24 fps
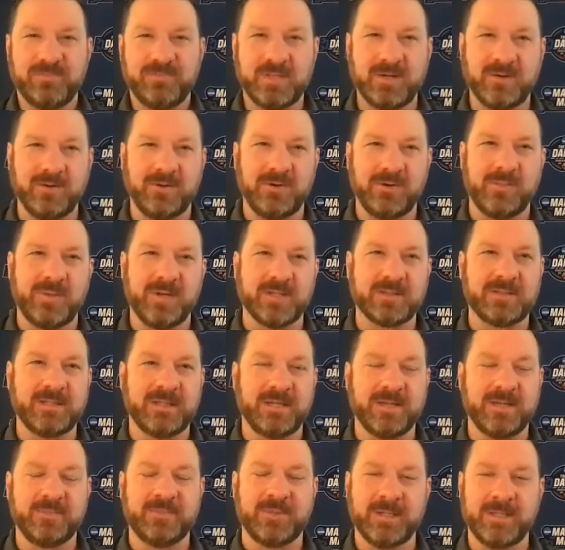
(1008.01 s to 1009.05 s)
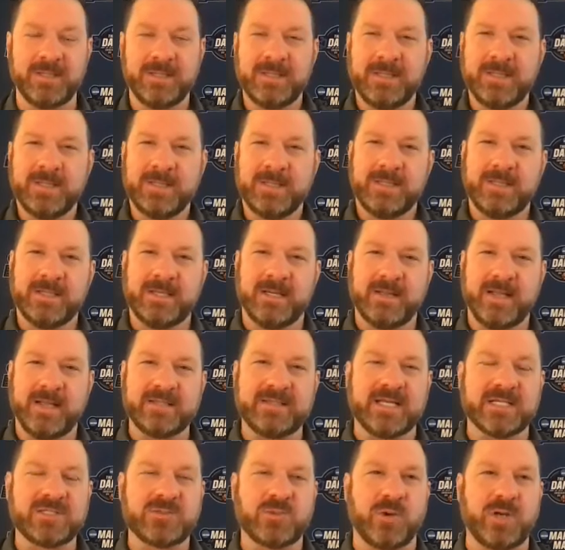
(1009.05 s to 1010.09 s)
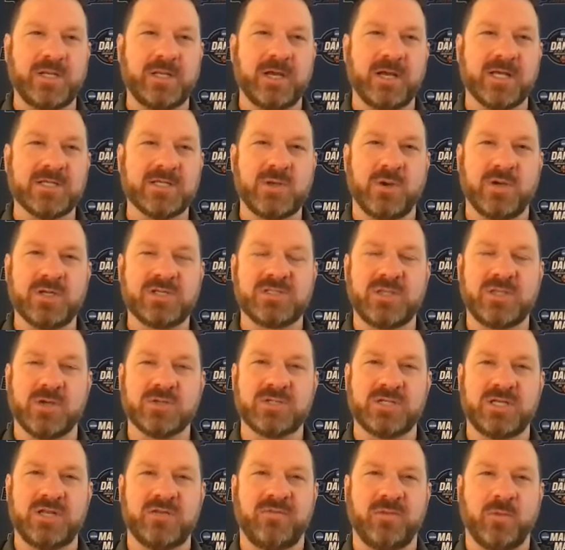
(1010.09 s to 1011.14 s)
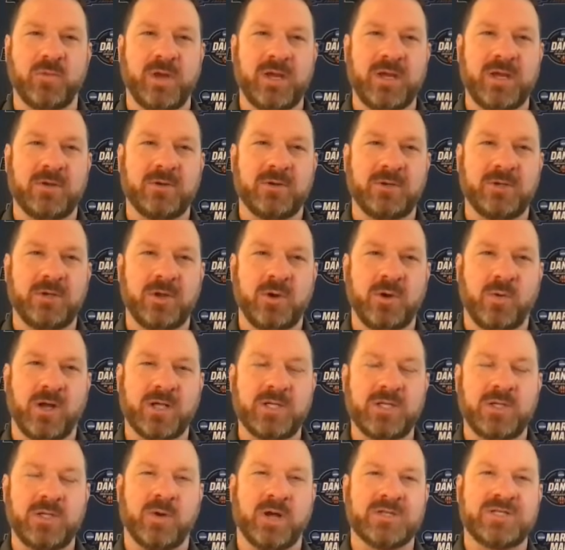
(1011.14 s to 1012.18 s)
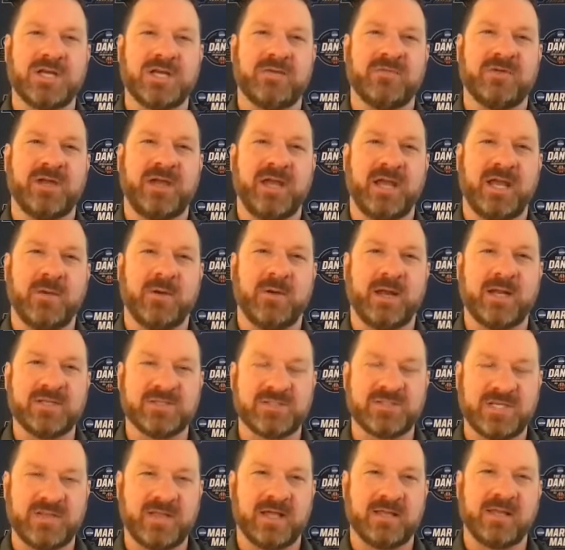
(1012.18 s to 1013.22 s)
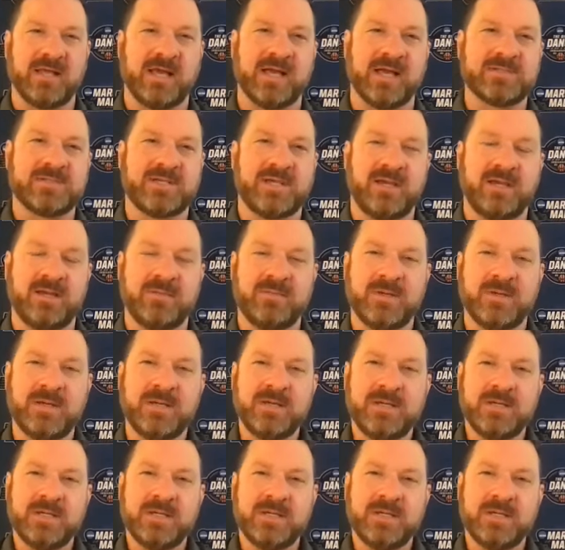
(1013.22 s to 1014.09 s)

I don't know about that, but that's what he does. He always throws a different wrinkle. You know what? You watch every game. I didn't see that last game.